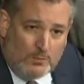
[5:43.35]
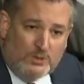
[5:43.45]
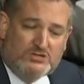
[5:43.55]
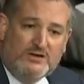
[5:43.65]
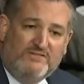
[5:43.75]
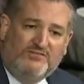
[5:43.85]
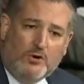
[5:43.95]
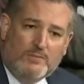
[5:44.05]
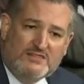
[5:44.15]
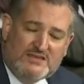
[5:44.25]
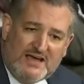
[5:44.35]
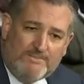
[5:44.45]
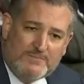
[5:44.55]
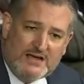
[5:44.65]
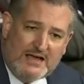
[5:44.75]
was an informant the
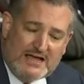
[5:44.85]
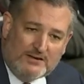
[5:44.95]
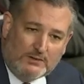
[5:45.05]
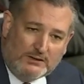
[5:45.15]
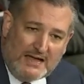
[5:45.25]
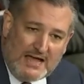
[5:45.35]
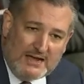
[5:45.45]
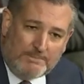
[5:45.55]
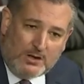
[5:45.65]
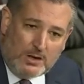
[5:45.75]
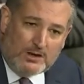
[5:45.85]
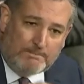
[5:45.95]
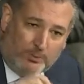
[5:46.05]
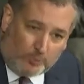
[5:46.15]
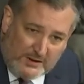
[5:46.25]
FBI had relied
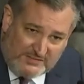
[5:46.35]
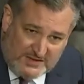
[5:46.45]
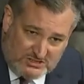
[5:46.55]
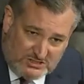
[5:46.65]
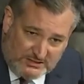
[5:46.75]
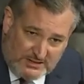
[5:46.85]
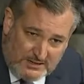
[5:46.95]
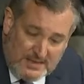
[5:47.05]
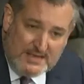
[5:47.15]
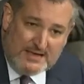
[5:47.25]
upon previously